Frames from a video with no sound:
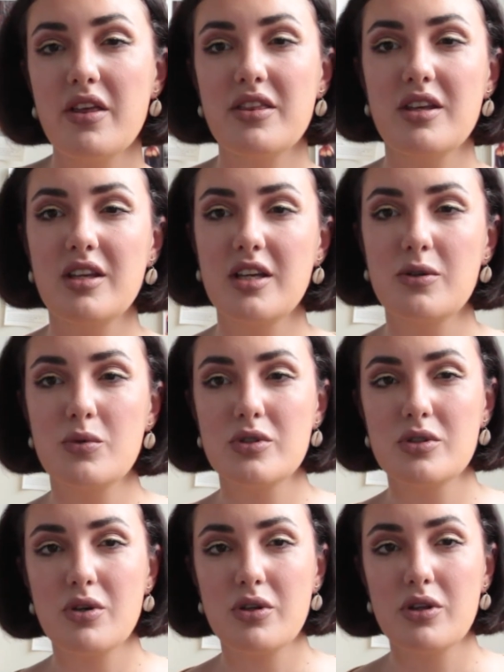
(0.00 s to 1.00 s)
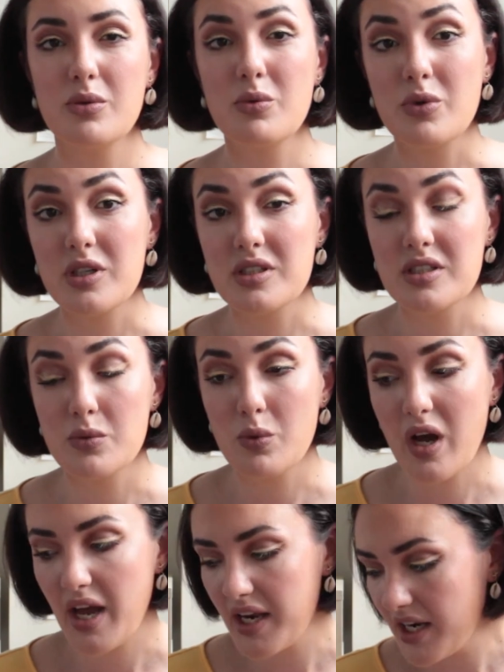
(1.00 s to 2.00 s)
think it was not the worst
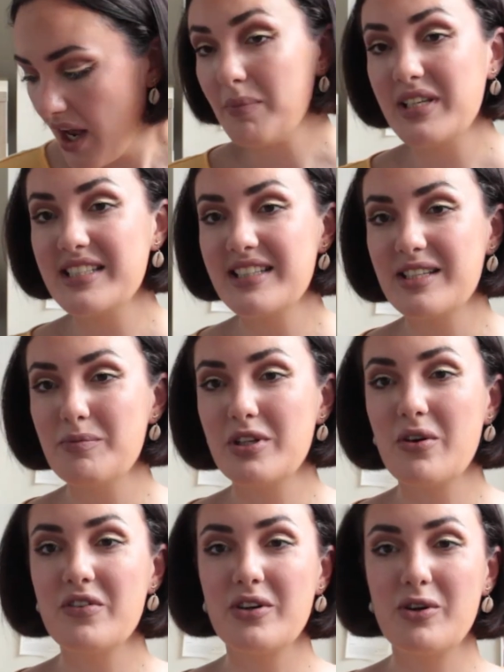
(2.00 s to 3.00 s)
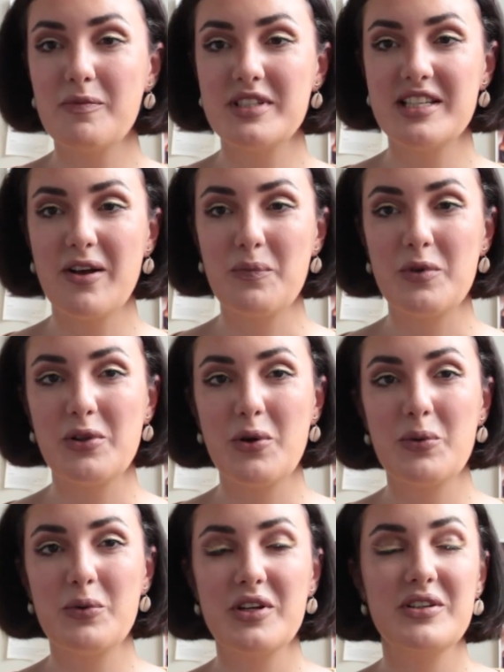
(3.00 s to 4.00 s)
one. Please let me know in the comments down below,
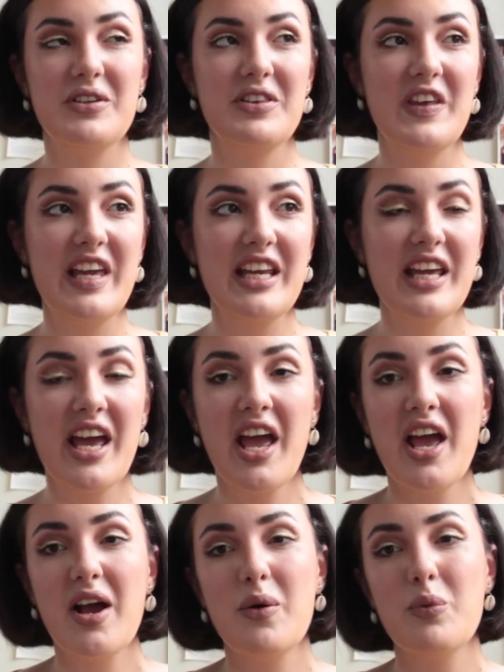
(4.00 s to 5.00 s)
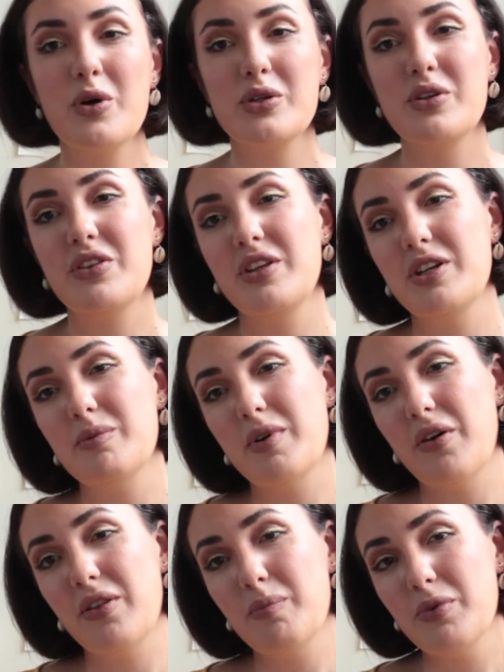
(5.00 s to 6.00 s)
what do you think? What do you think
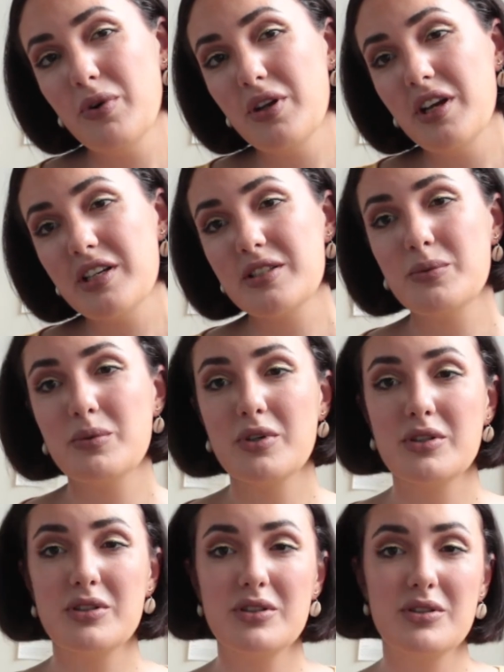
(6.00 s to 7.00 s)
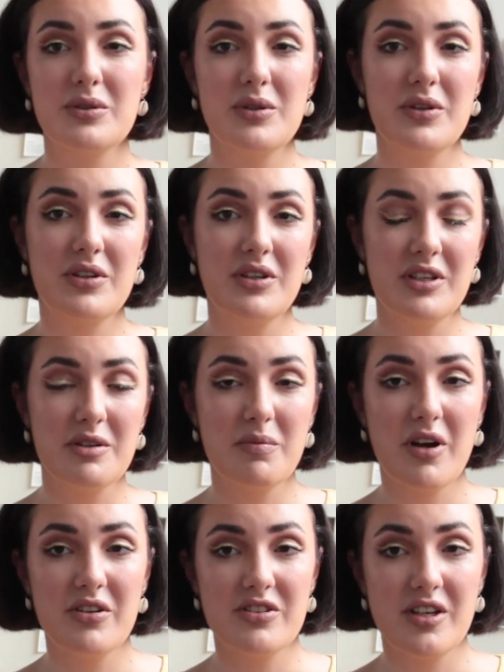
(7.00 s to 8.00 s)
about the products? What do you think
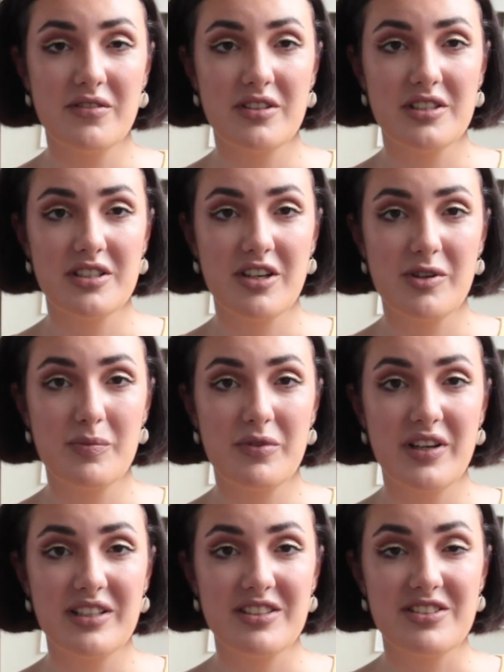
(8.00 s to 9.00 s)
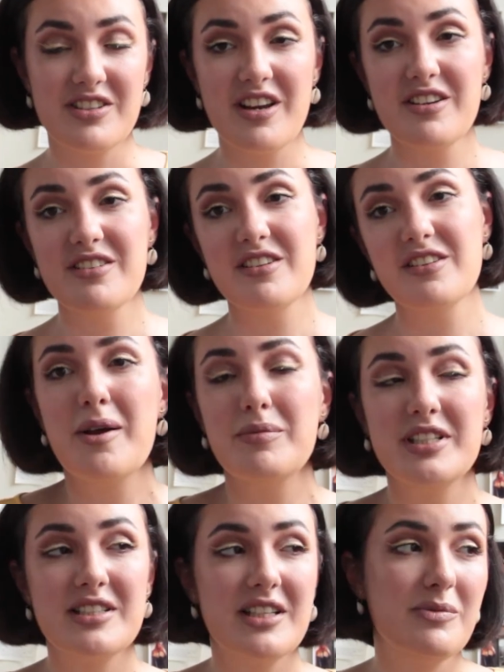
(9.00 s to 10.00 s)
about Jeffree Star brand in general?
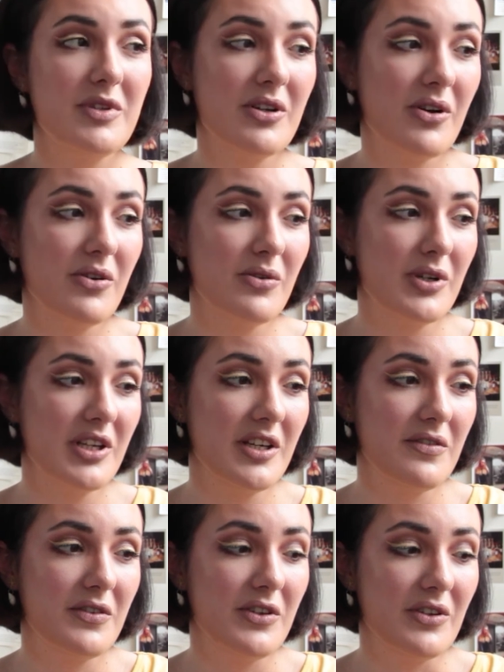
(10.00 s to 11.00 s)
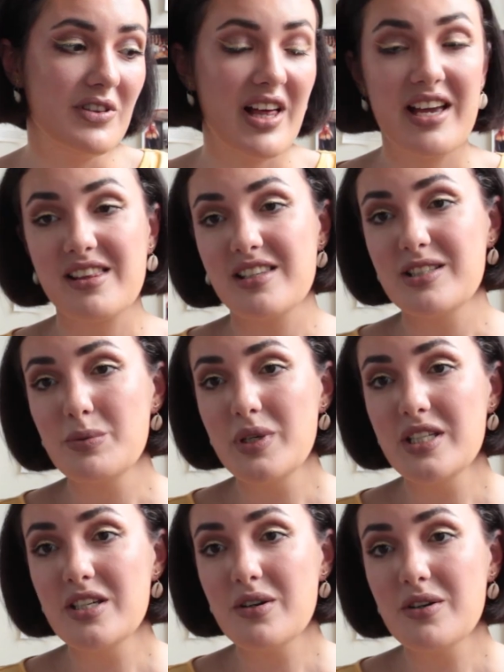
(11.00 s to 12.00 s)
Please let me know if you like this
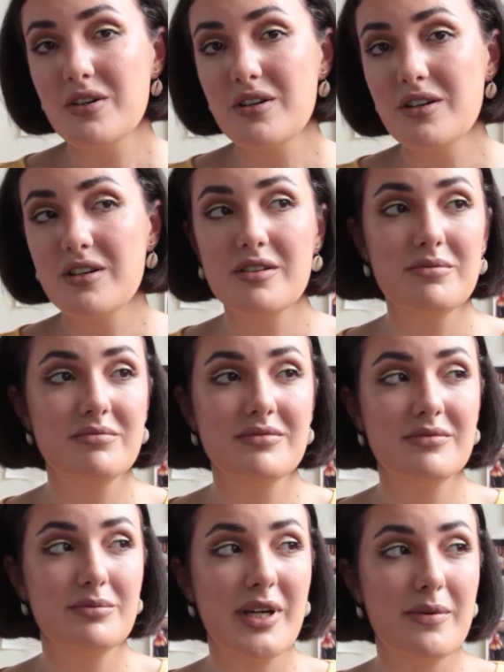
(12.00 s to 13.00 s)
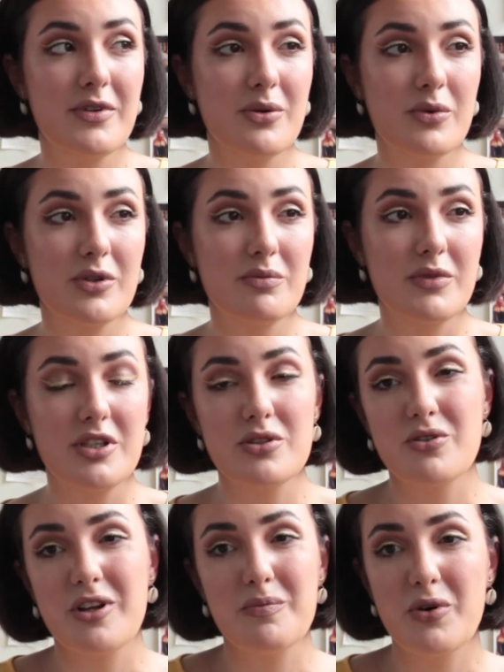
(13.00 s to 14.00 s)
video. Maybe you want me to
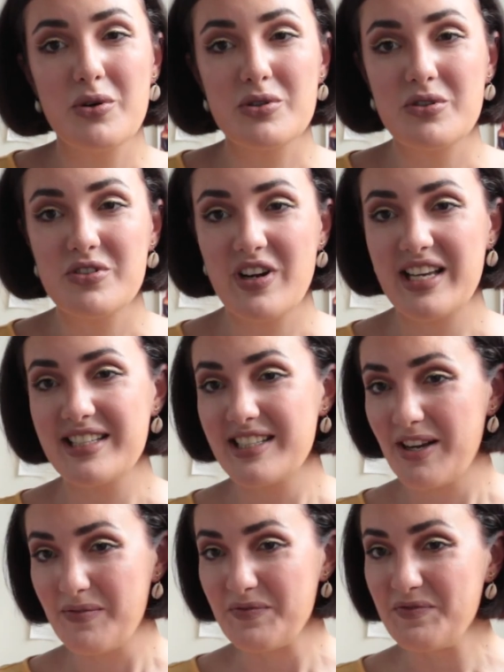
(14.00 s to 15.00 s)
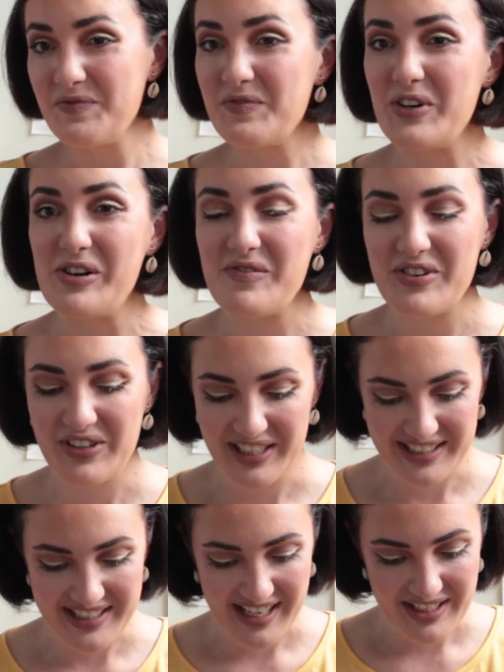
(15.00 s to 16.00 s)
unbox or try some more
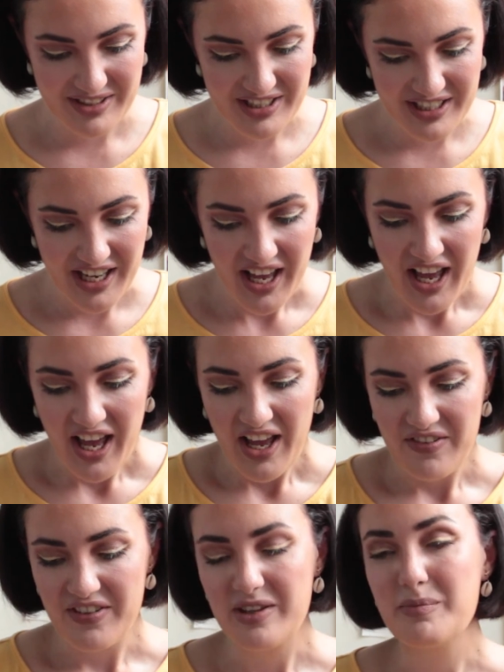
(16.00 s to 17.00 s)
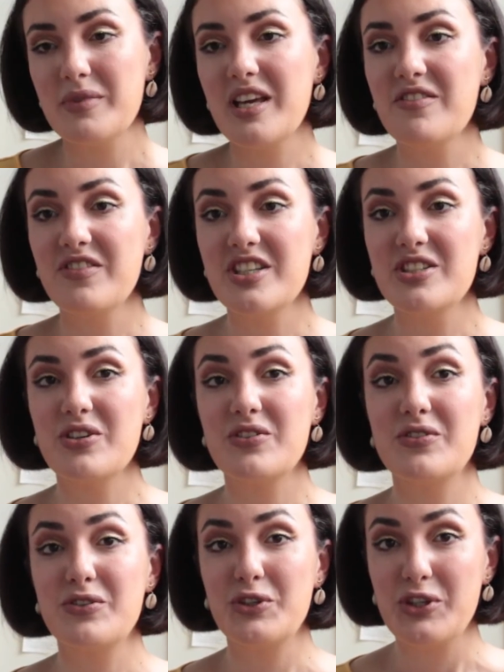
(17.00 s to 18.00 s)
products and film a video
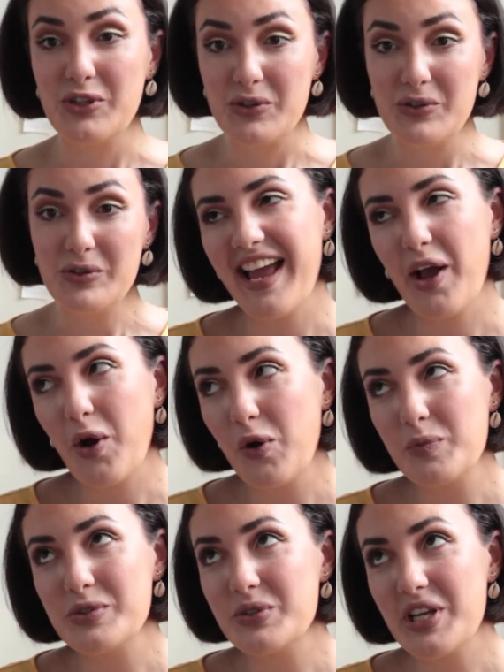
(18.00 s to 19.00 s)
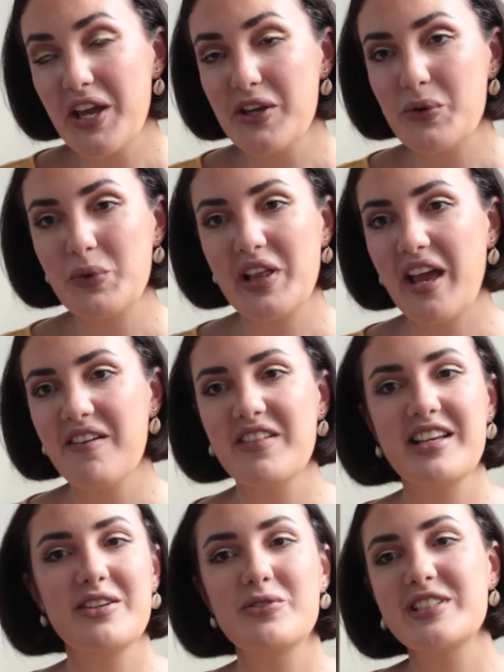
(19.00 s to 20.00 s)
for you. I hope today you will have
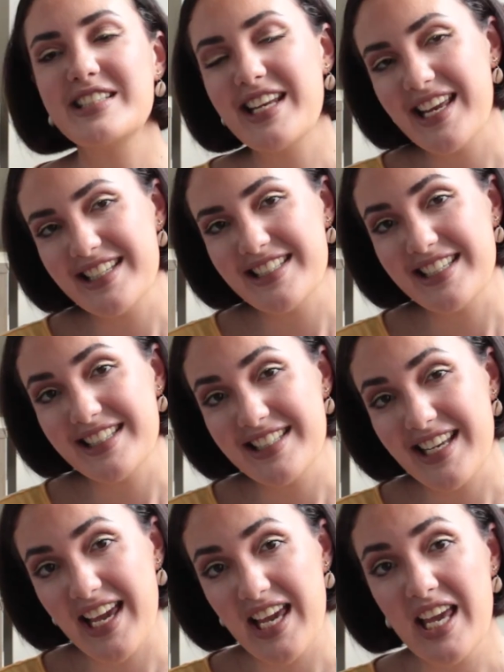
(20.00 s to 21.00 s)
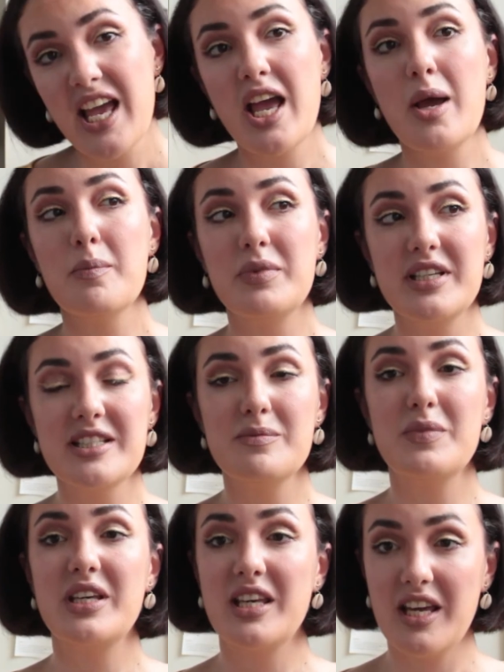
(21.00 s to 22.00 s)
an outstanding day. Please
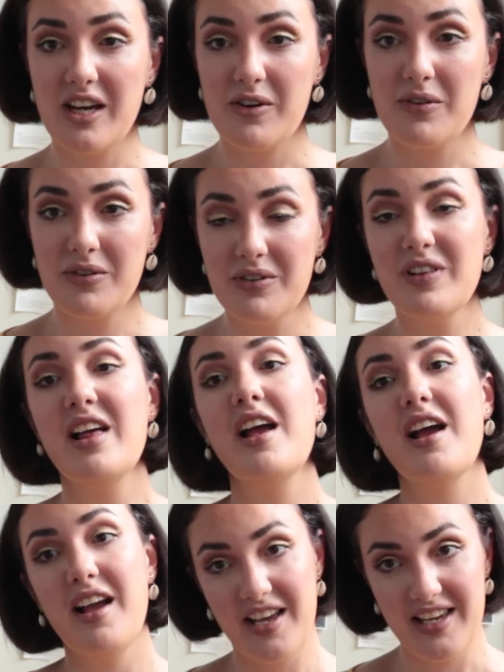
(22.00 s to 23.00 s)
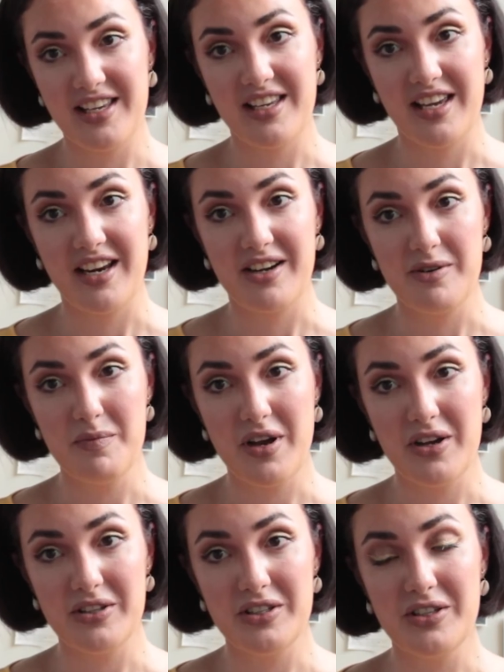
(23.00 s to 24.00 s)
be careful. I care
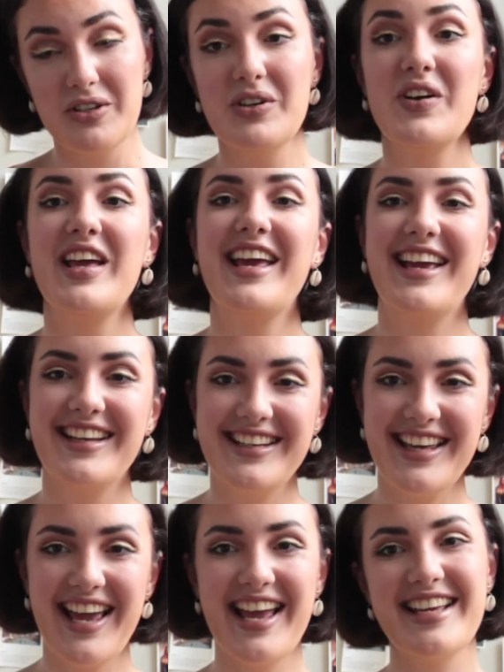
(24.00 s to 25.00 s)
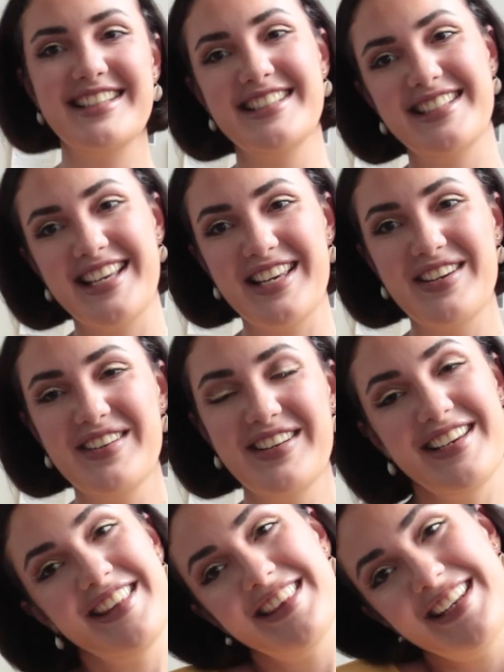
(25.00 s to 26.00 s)
about you, and yeah, see you
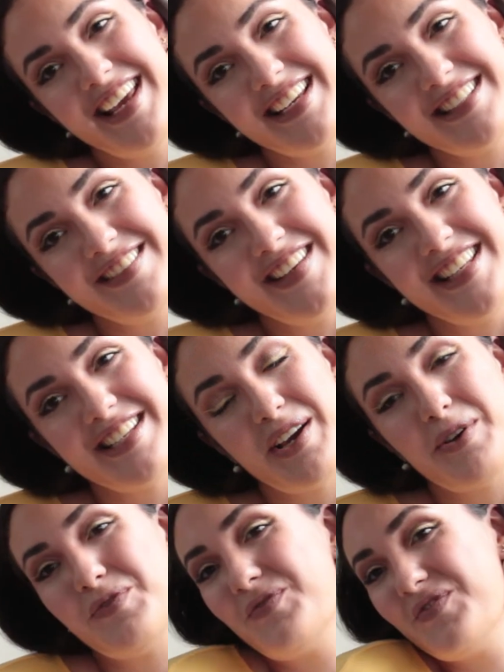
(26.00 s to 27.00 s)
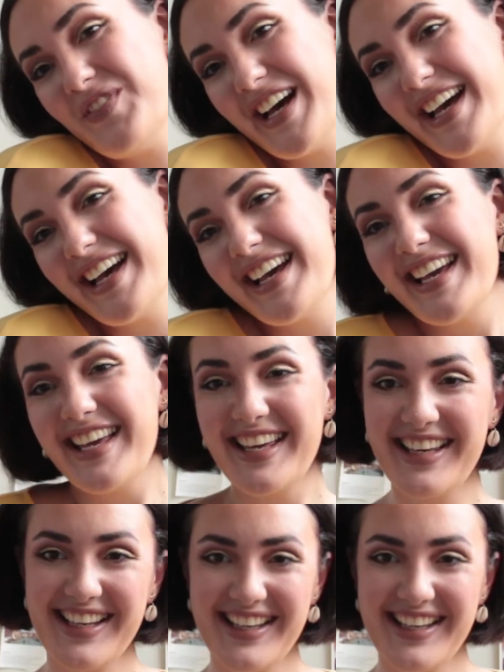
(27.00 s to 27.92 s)
in the next video. Bye!